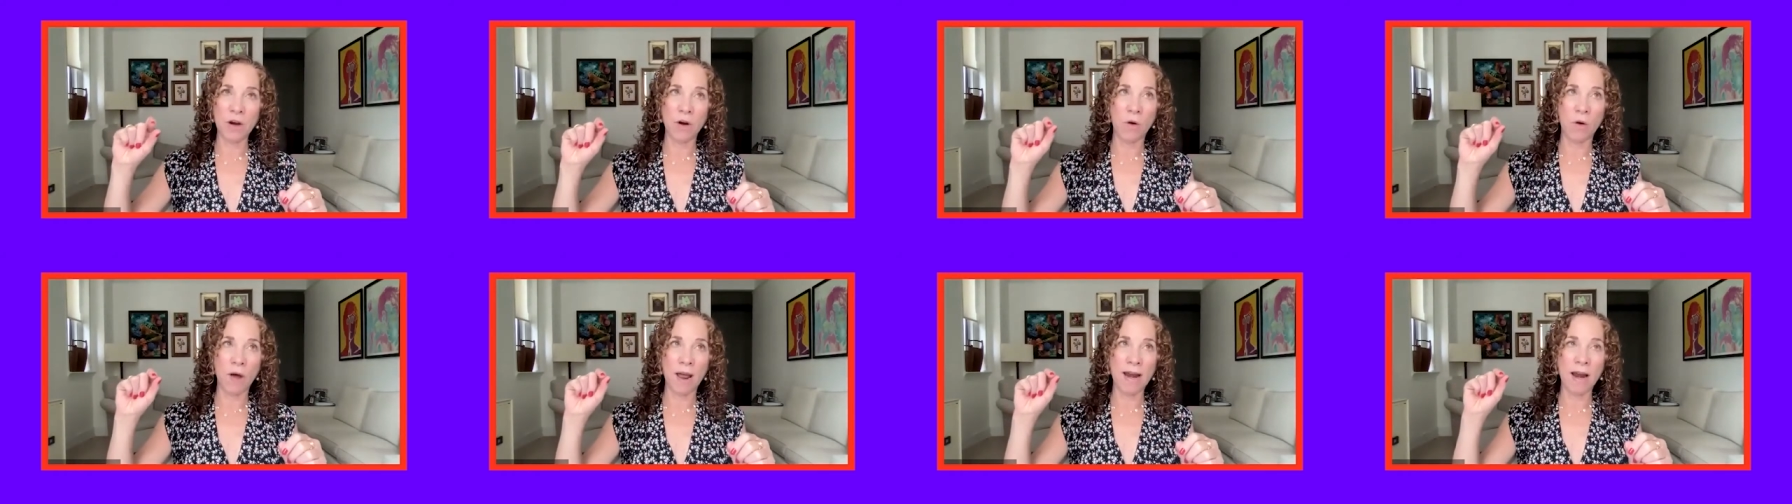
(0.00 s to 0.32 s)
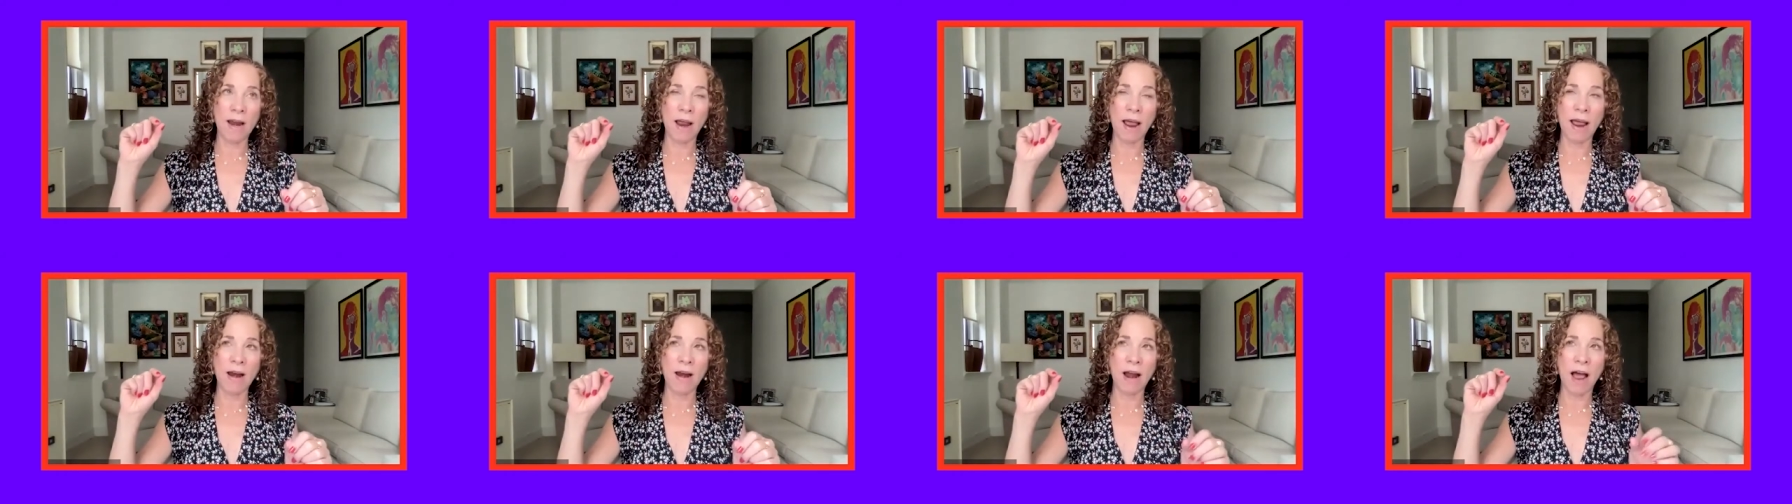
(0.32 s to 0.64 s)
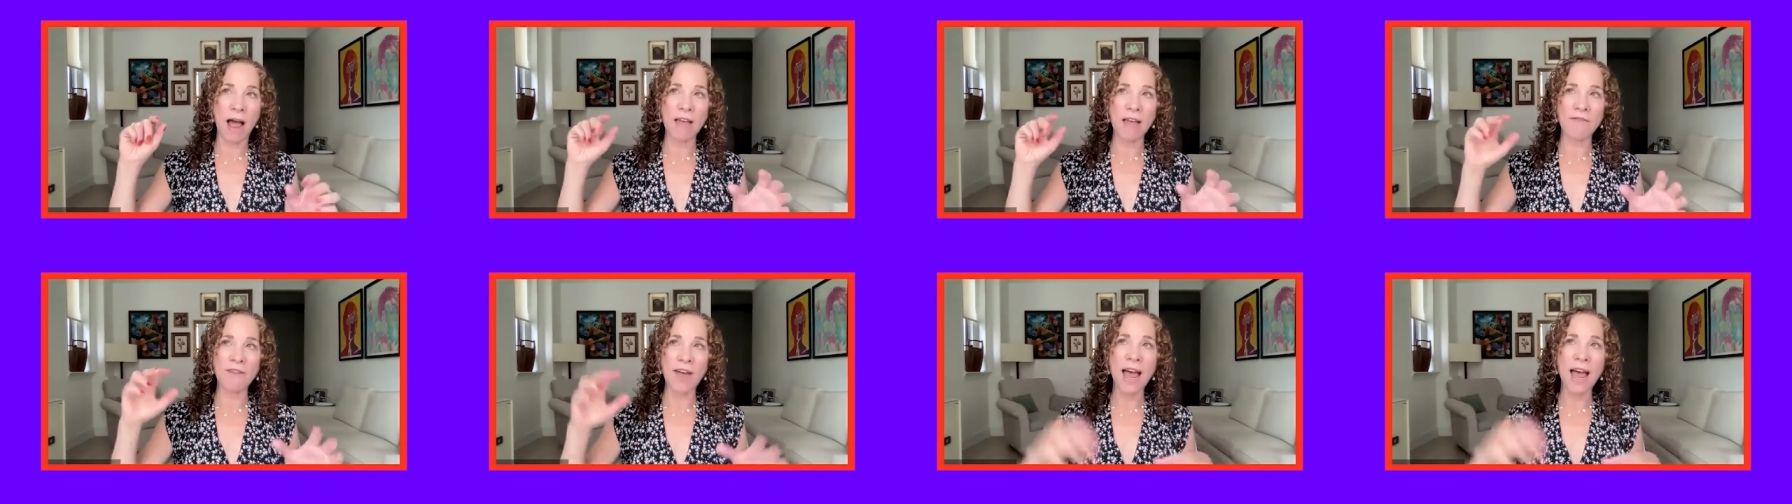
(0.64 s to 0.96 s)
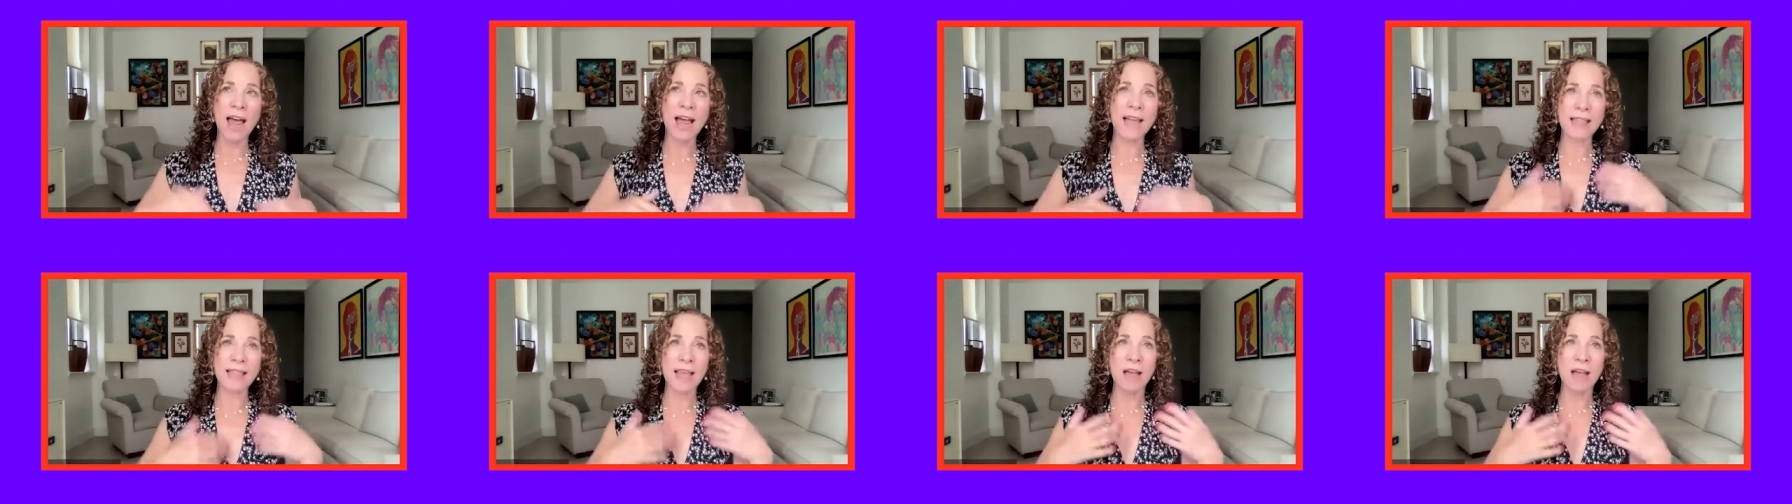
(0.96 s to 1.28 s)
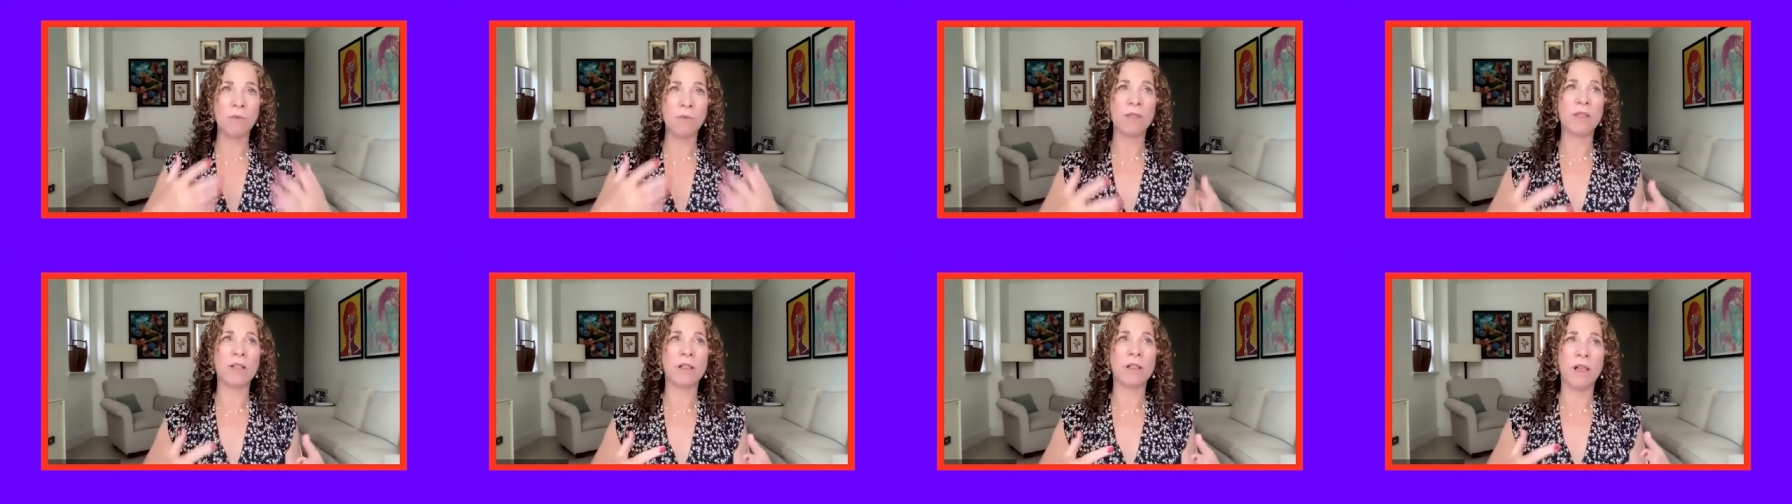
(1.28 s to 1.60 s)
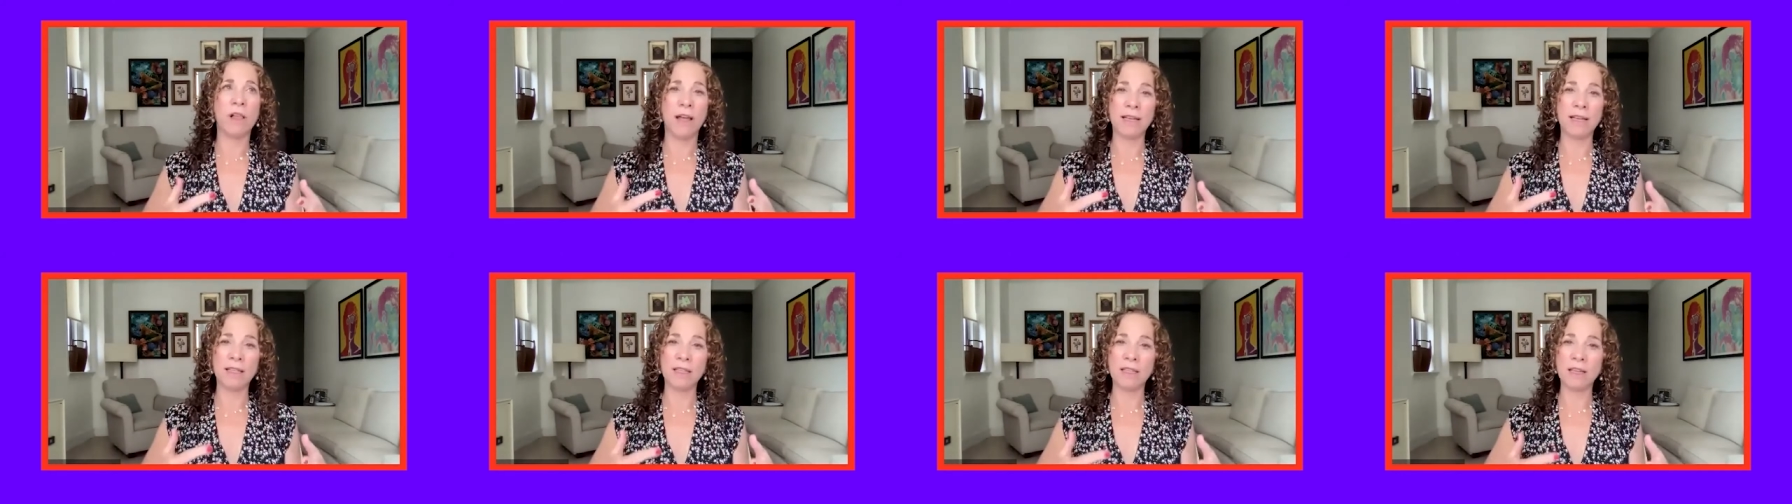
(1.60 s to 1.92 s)
you know, and and I've had that
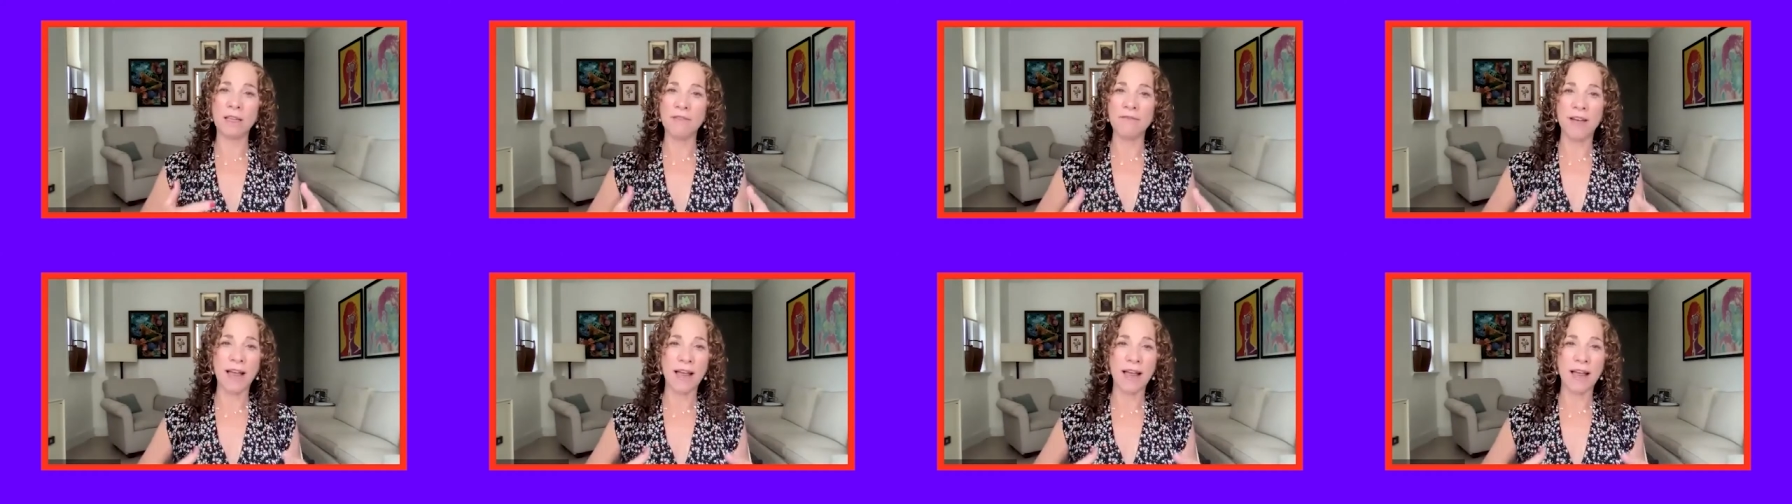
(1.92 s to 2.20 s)
with clients.